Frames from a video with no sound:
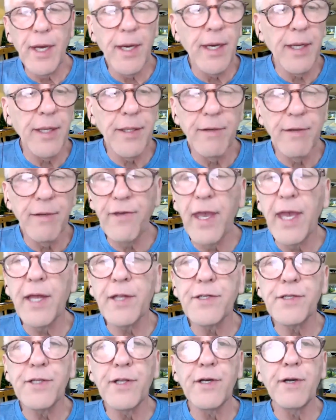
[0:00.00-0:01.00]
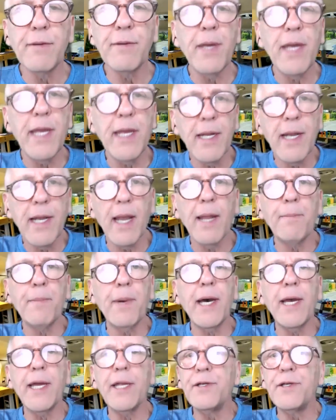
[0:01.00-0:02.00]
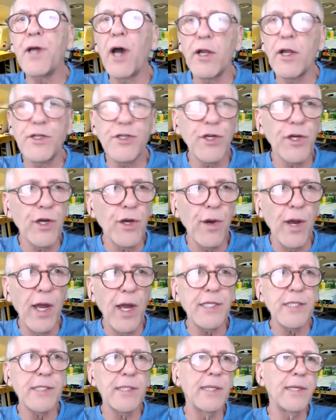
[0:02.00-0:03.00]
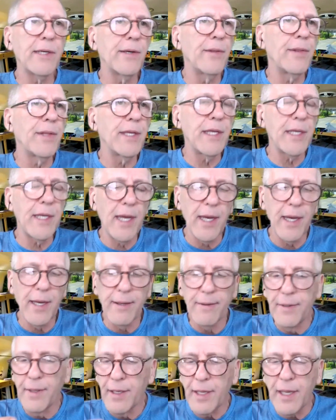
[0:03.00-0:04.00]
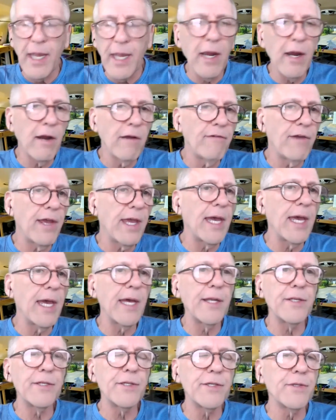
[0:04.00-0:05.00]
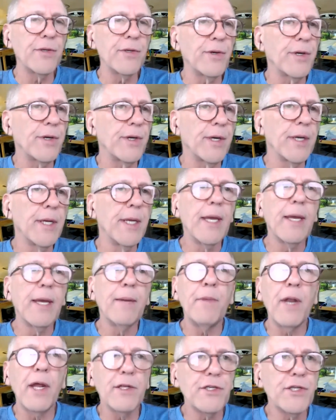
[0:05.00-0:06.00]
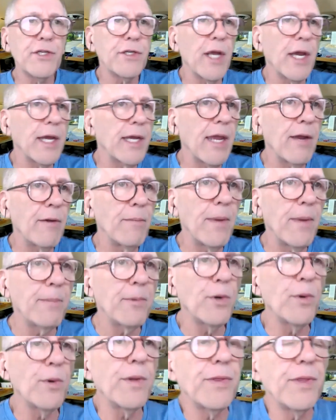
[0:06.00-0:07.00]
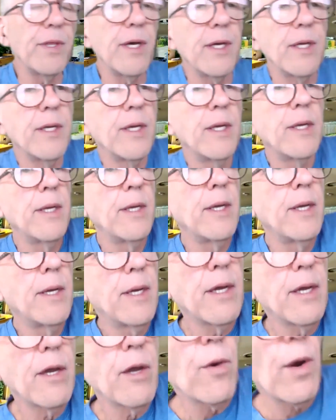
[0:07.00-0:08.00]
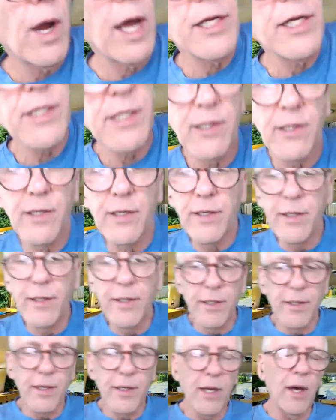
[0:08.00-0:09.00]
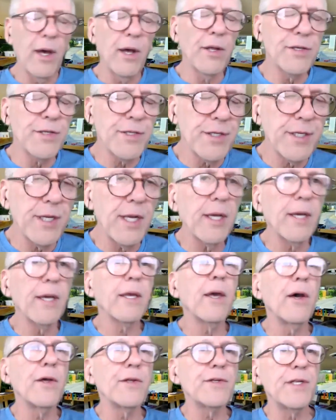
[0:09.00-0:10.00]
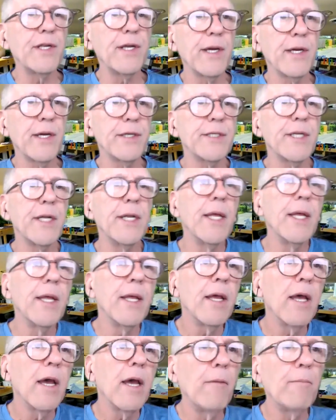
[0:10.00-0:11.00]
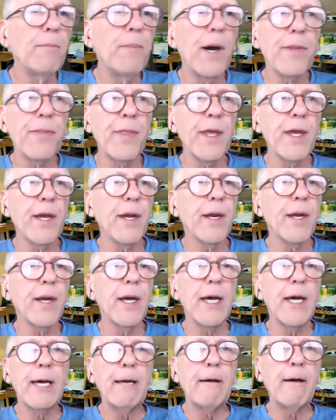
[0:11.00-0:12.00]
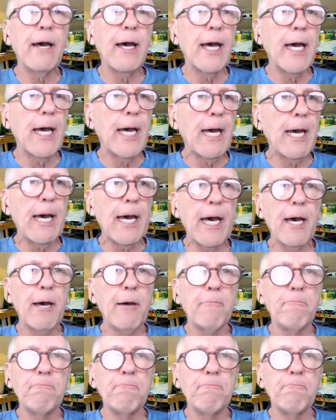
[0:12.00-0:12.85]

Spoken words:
vans that are made by Dodge or Chrysler, the Caravans, or not sure, I can't remember what the Chrysler calls theirs, but uh,